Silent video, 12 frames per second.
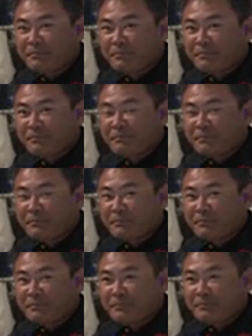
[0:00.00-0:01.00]

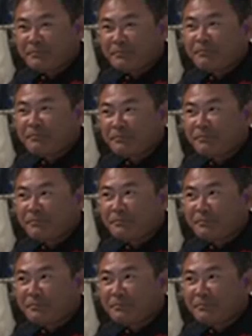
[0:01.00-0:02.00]

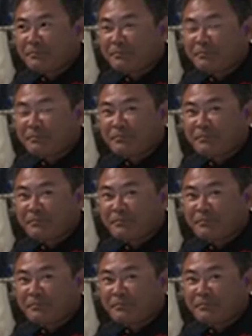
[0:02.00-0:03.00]

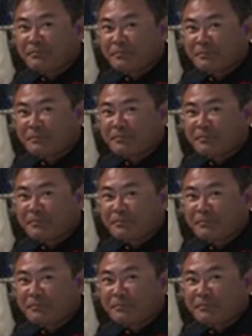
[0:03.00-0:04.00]

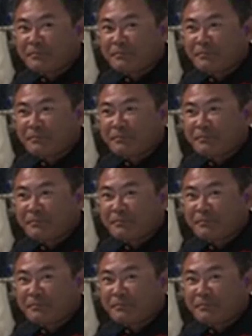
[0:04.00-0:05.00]

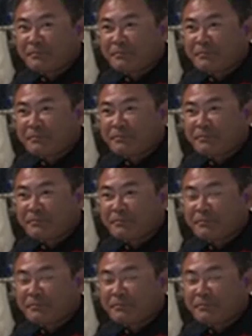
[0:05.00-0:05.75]
[no speech]